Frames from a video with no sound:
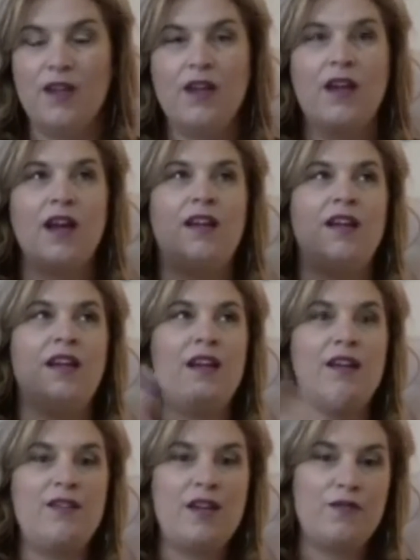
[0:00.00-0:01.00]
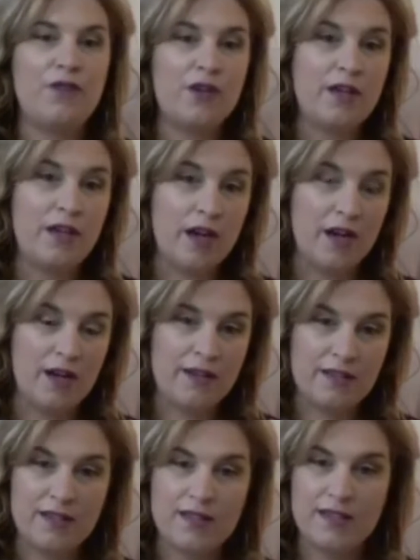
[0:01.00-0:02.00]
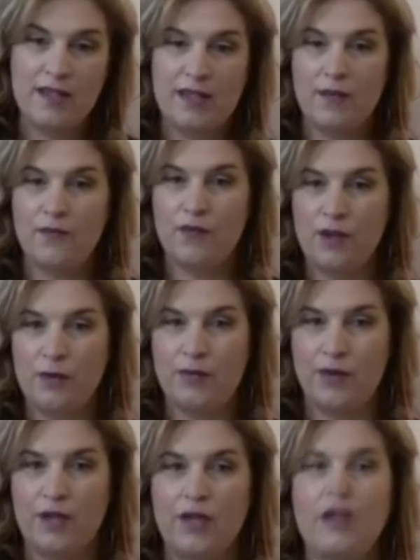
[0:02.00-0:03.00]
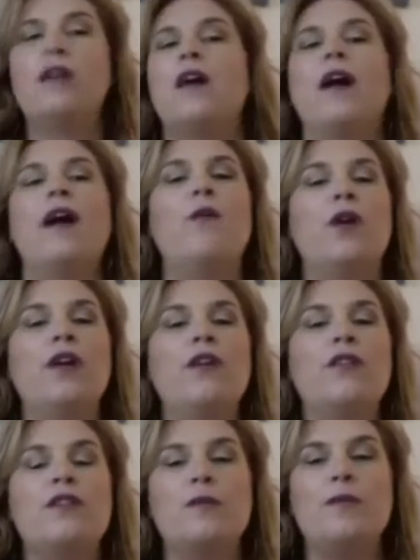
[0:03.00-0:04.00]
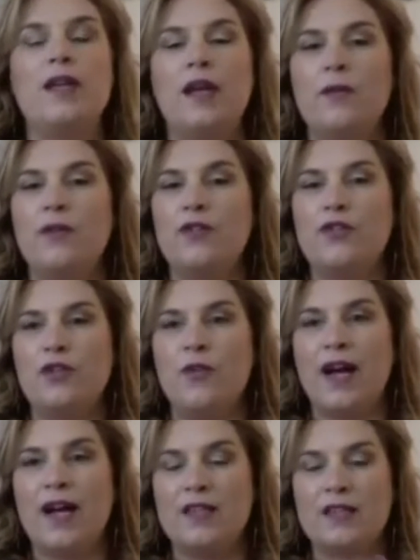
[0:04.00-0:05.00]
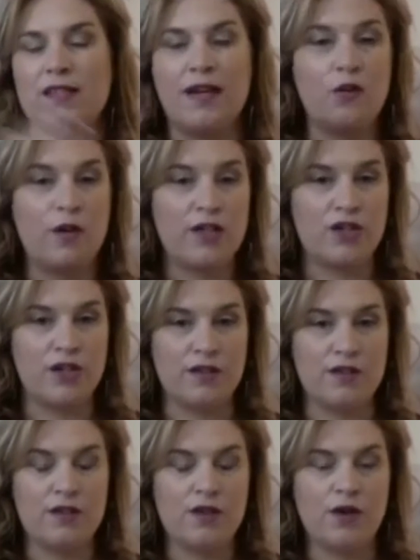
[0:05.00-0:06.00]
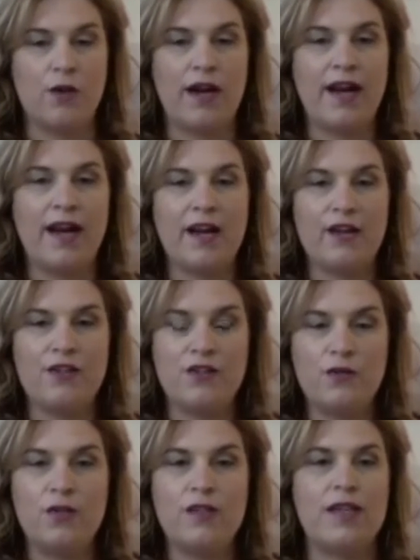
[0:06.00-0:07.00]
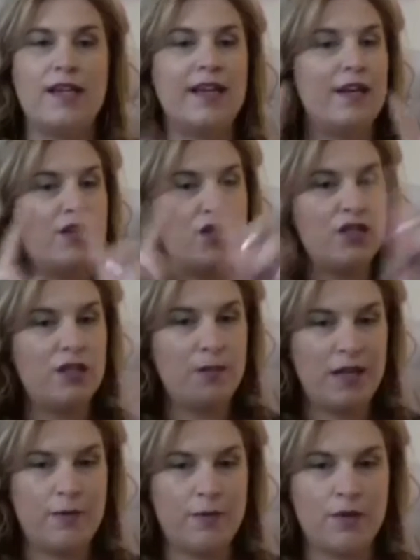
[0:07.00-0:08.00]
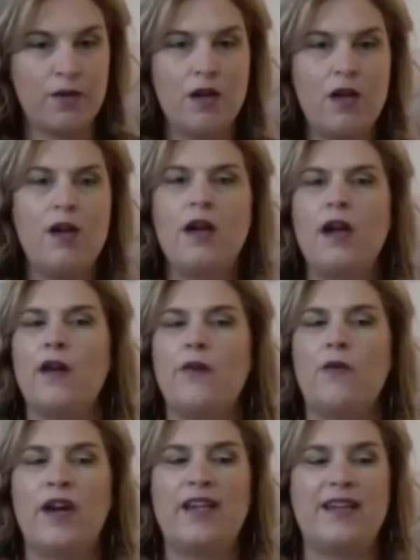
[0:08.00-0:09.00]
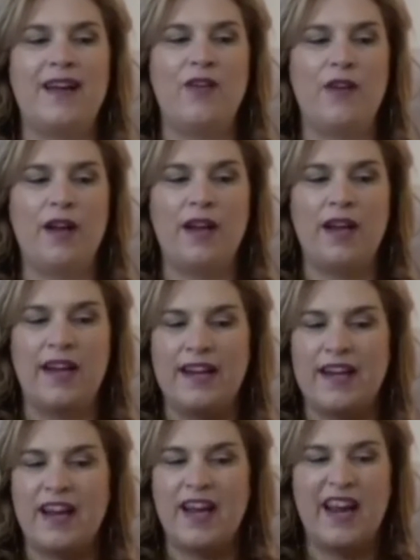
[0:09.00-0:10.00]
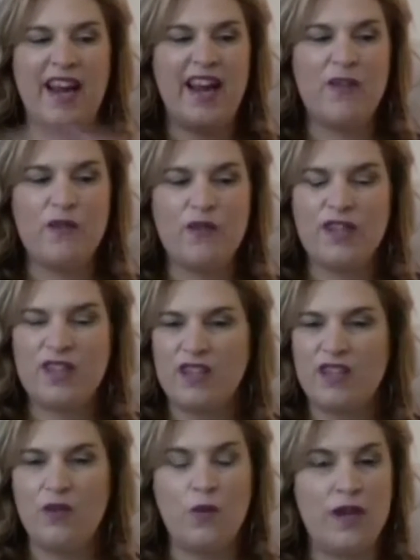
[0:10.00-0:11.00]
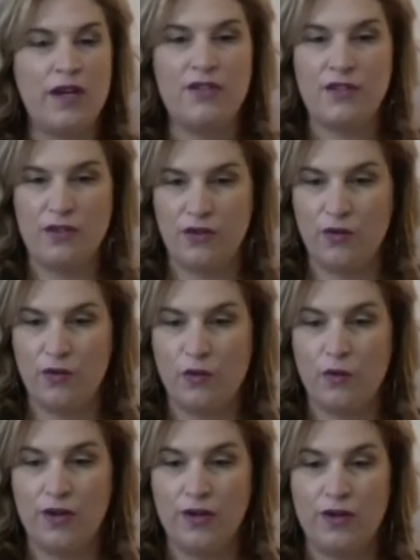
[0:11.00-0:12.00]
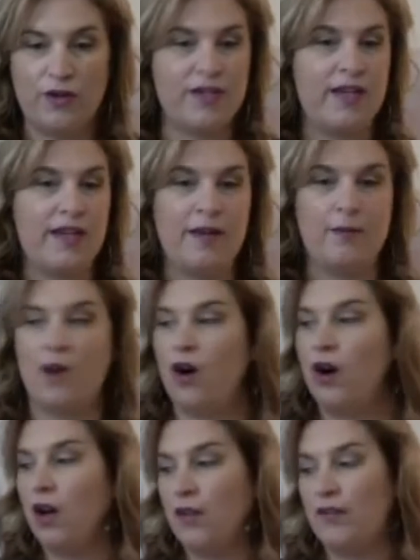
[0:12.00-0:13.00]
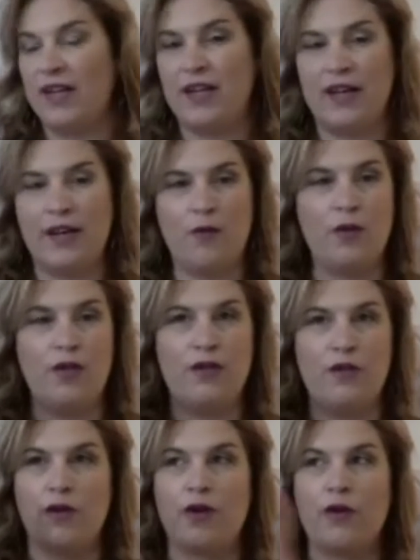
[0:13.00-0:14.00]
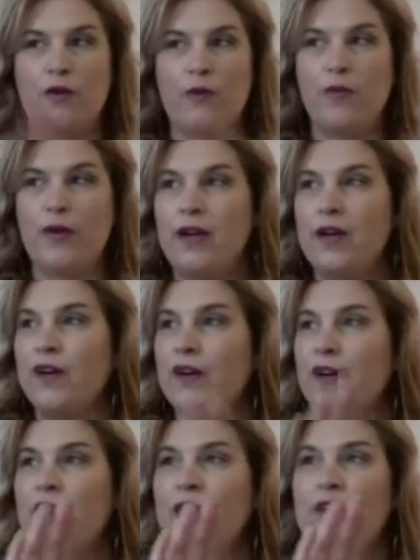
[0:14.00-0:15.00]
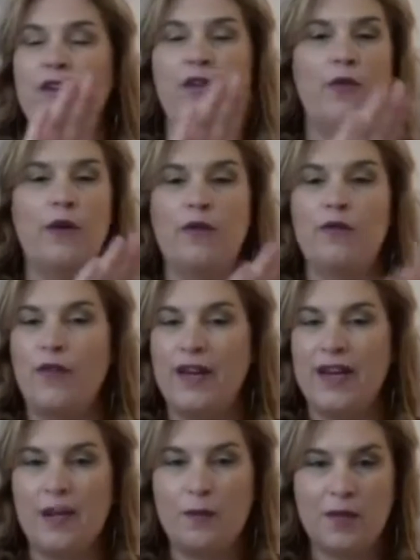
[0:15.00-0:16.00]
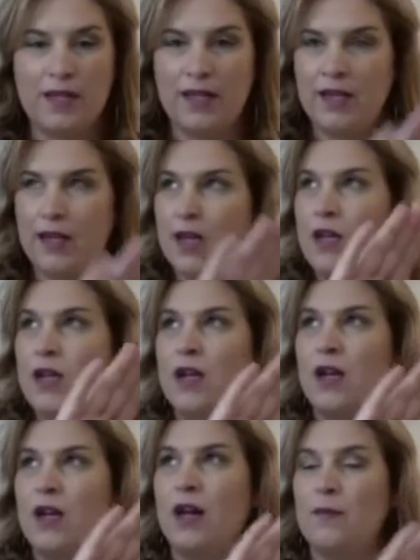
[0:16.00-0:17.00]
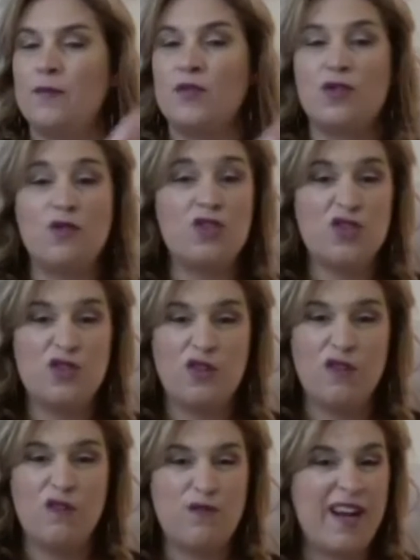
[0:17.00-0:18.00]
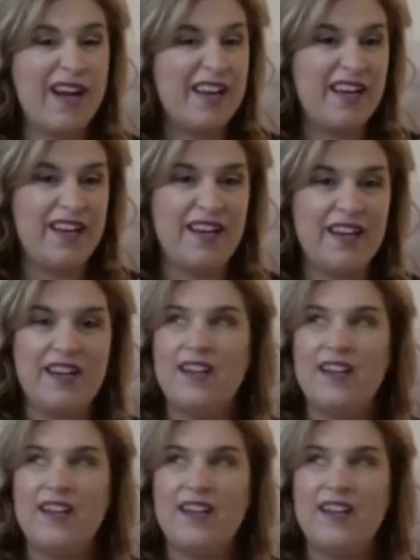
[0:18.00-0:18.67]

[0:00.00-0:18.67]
And even if you're not signed up for the book, I want you to be able to ask that question. So I had you take out a sheet of paper and write down like everything you want to do with your time, all of it, like with your career, your family, social, fun,